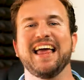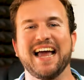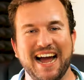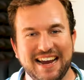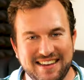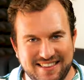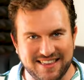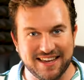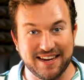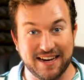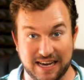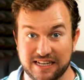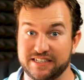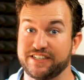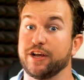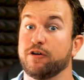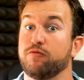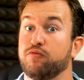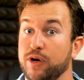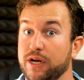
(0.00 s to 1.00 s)
I think
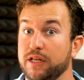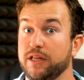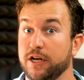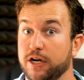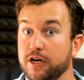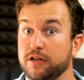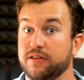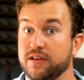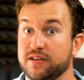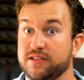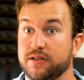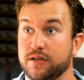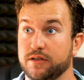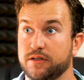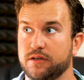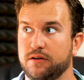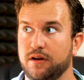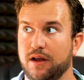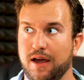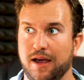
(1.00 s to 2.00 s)
it's a really good
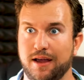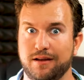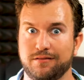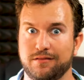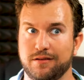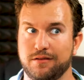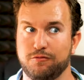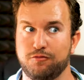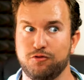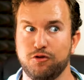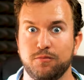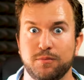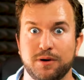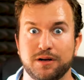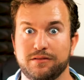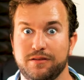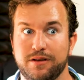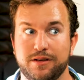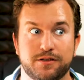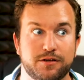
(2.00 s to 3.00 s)
decision, and
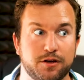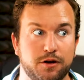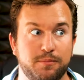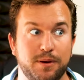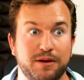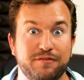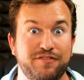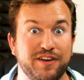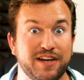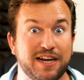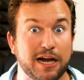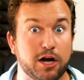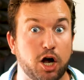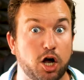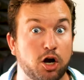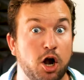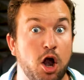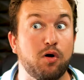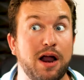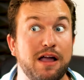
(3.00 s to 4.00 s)
rumoredly so, Benfica
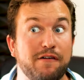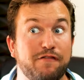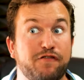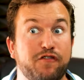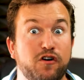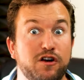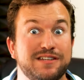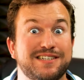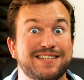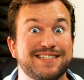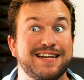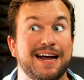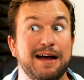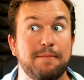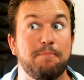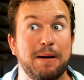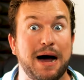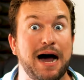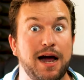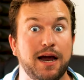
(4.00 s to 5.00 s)
got preference
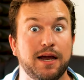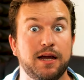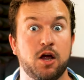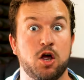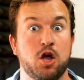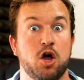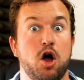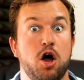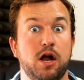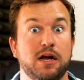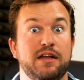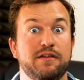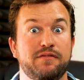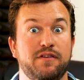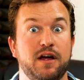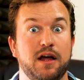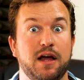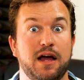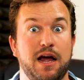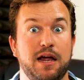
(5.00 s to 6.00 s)
to buy on
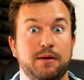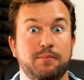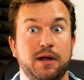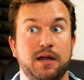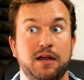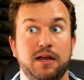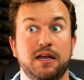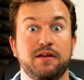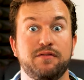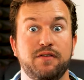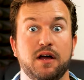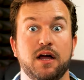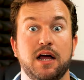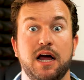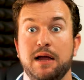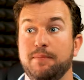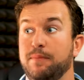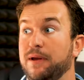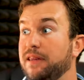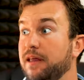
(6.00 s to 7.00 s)
Ivan Jaime. Ivan
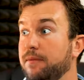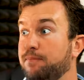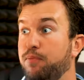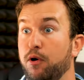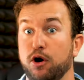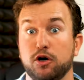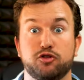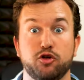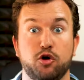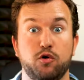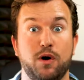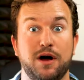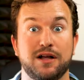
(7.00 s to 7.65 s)
Jaime that Porto